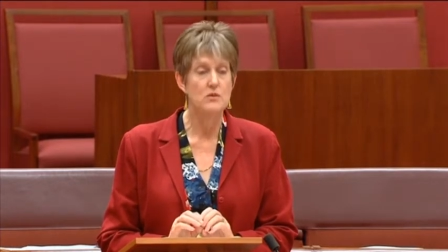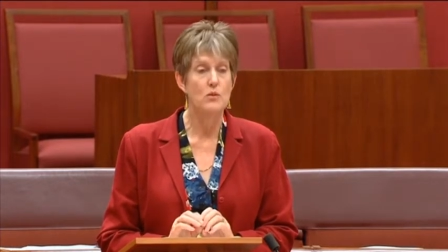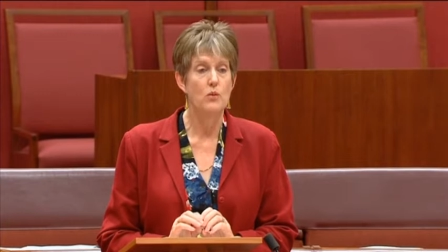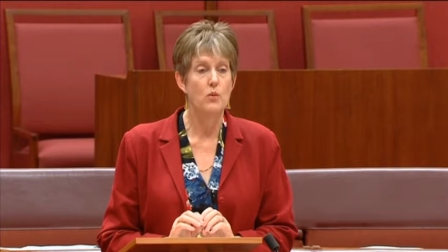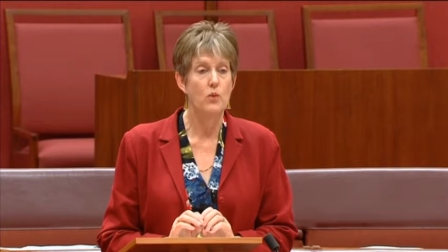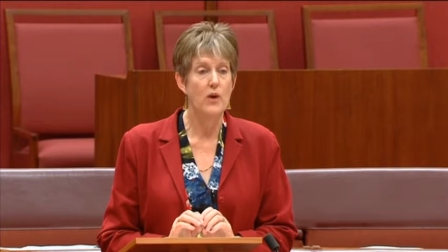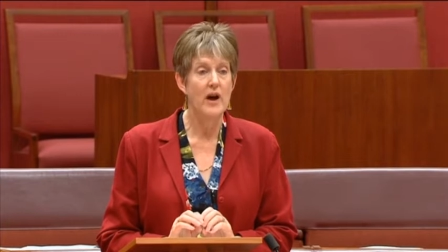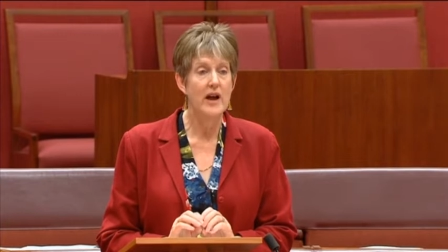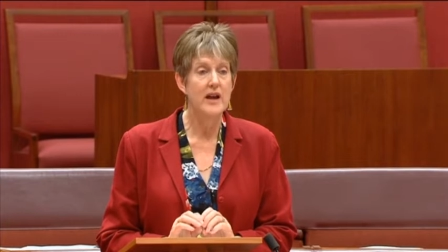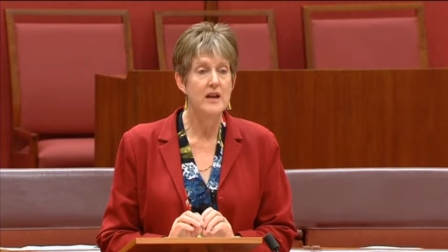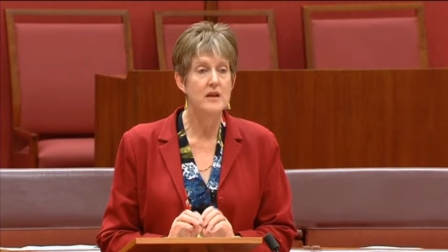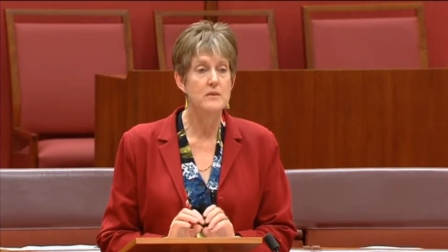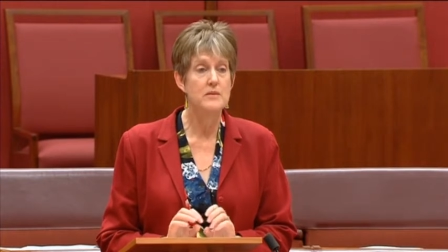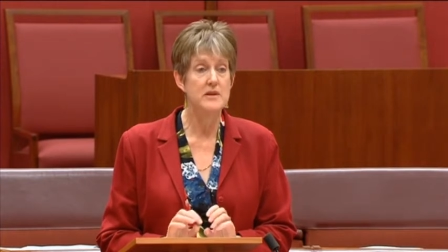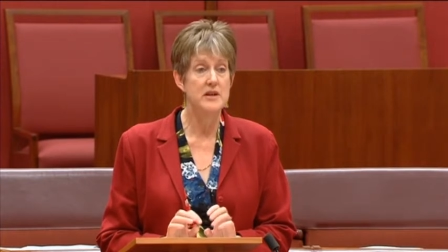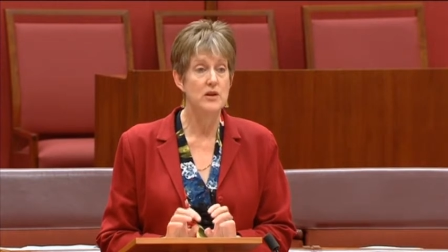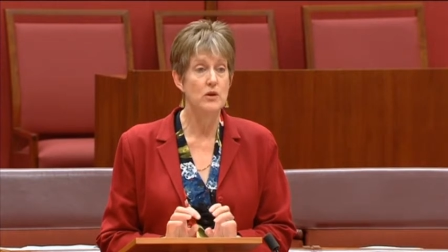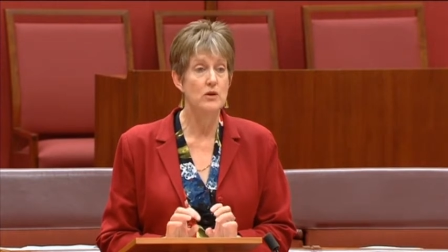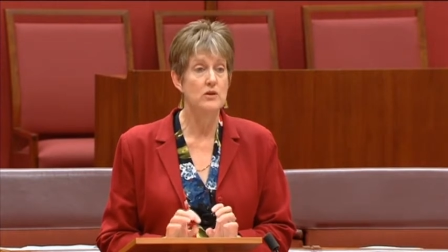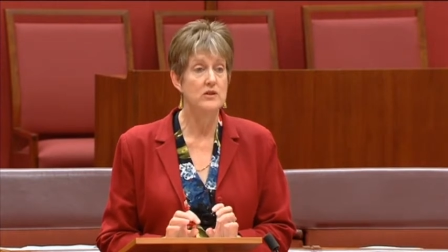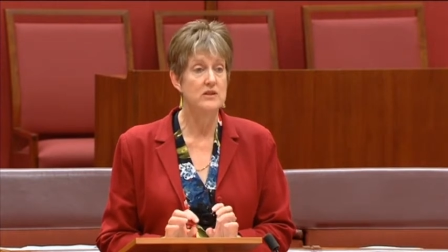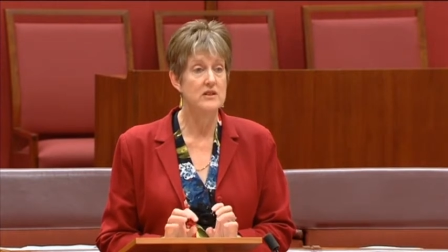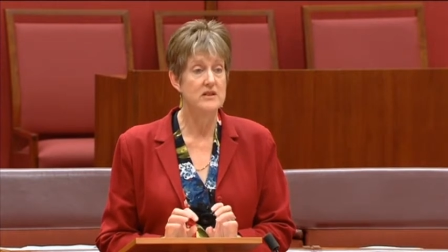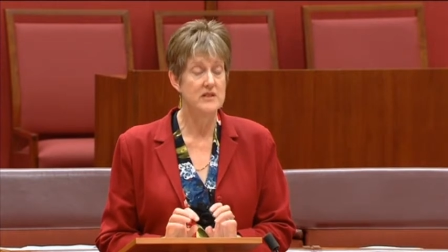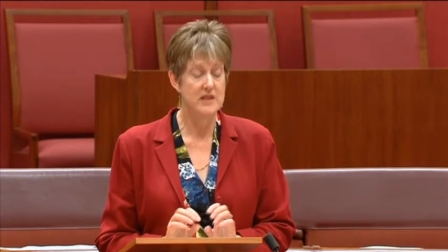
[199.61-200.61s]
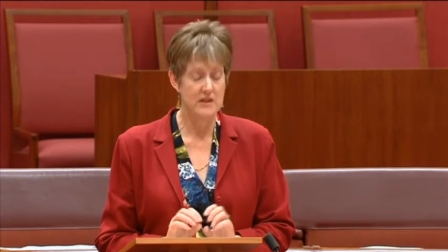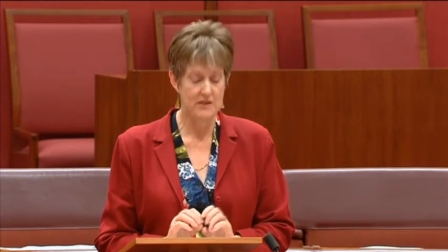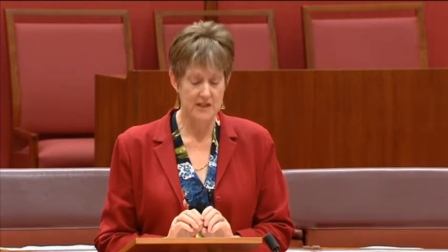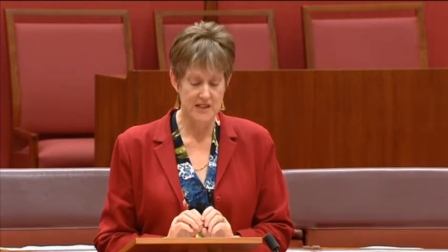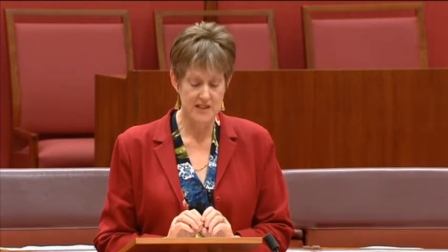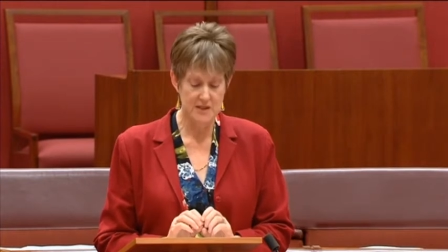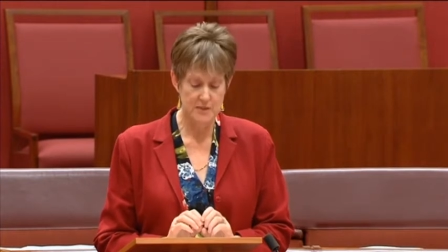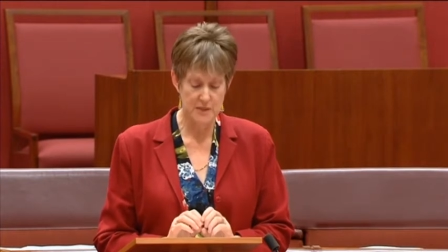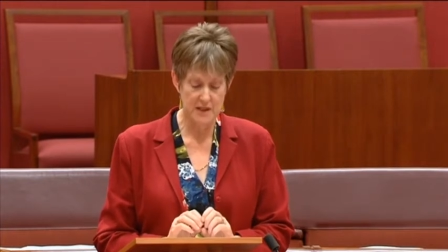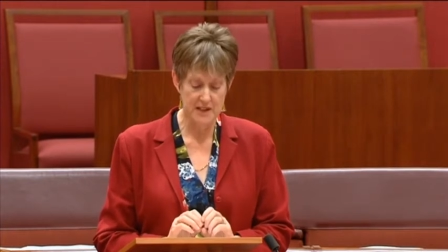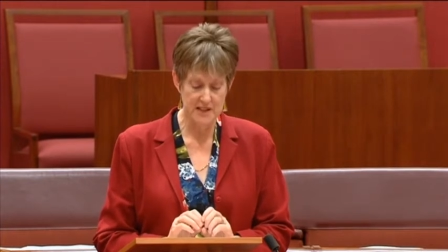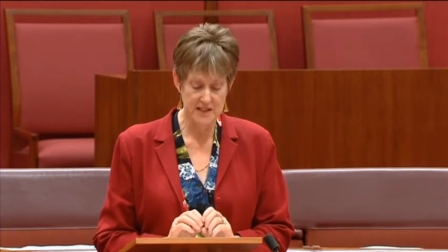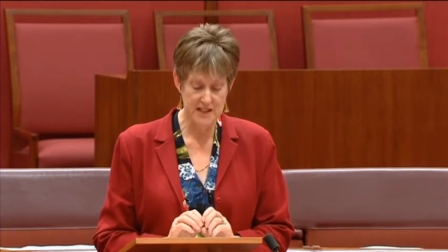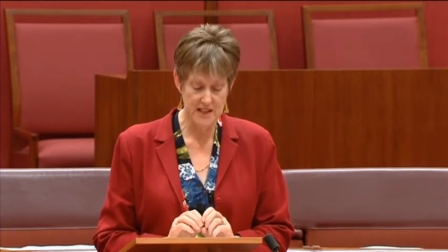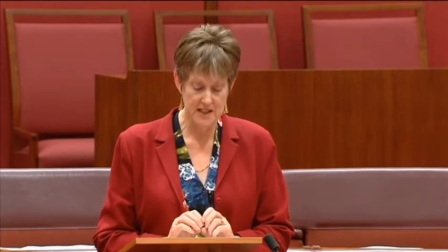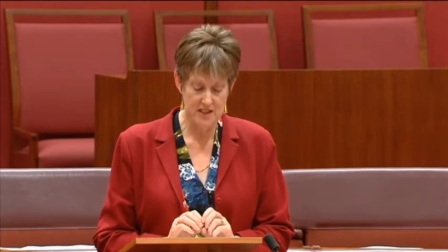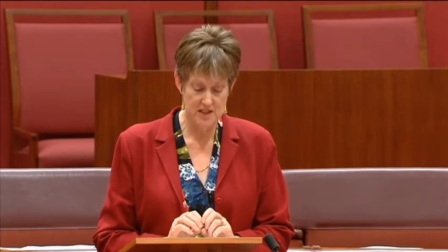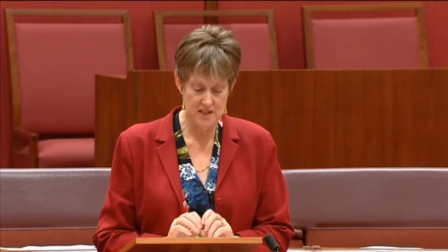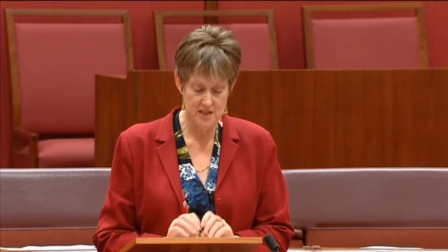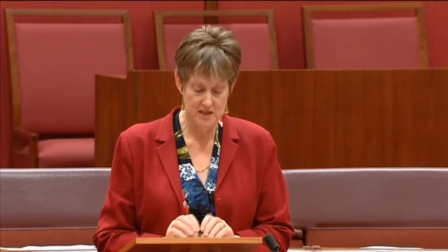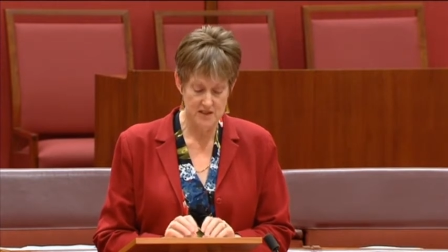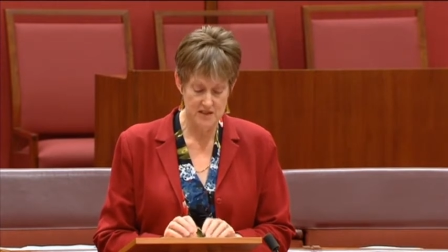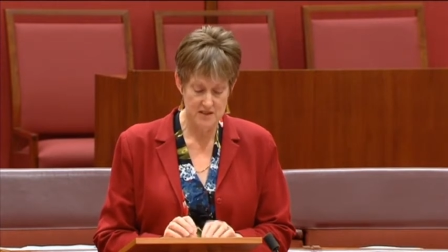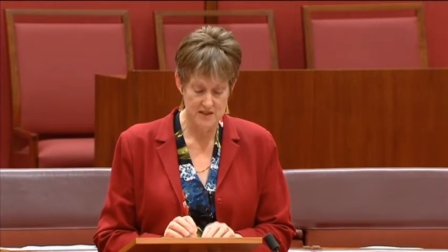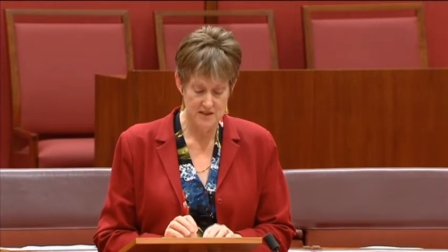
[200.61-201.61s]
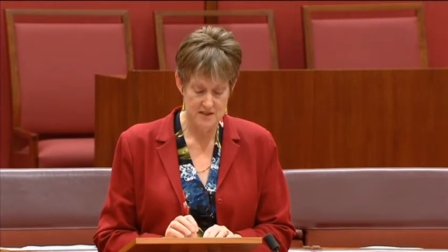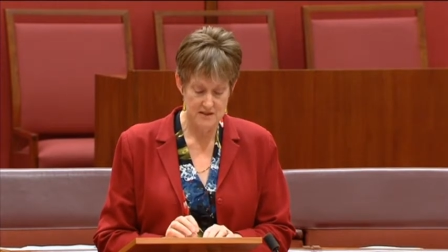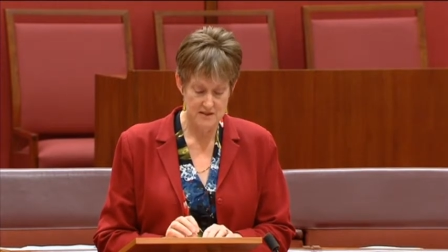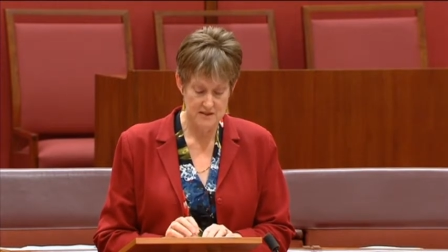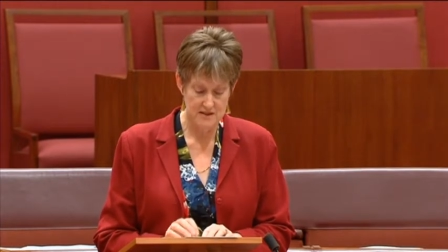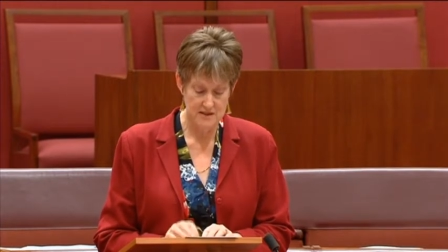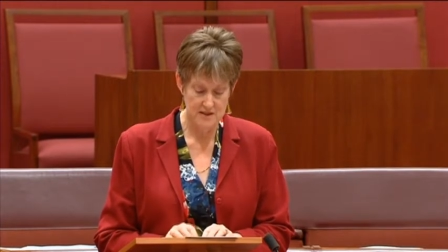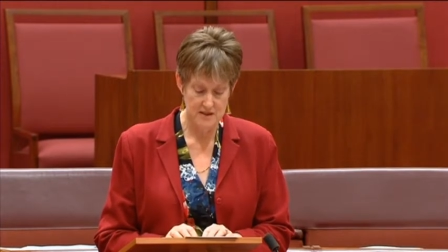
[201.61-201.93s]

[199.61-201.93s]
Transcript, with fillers: way beyond their expectations.